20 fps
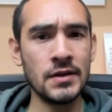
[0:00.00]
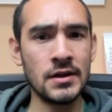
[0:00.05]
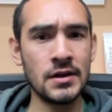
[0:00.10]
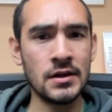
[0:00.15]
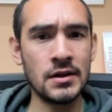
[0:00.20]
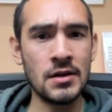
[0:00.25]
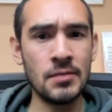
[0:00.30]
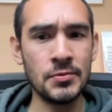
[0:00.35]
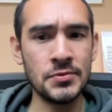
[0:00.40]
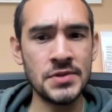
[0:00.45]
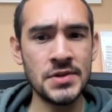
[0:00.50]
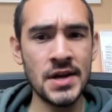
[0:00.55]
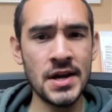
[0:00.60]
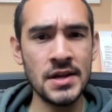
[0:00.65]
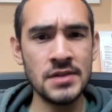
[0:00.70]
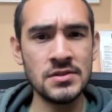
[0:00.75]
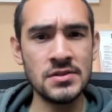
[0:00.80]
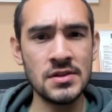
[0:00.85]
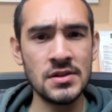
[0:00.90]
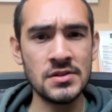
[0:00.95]
like a couple
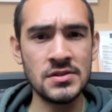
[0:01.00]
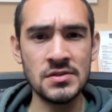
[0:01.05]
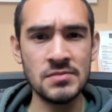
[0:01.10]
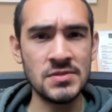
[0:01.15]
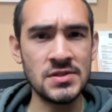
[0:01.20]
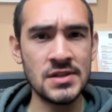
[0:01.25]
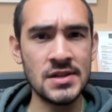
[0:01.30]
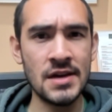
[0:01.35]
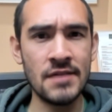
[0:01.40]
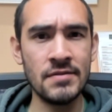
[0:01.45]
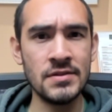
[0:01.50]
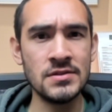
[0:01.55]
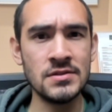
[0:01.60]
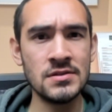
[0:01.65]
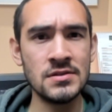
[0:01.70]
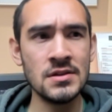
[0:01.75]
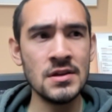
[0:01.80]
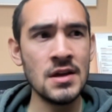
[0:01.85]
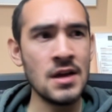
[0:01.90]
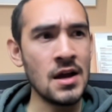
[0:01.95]
tens, some
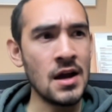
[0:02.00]
sevens.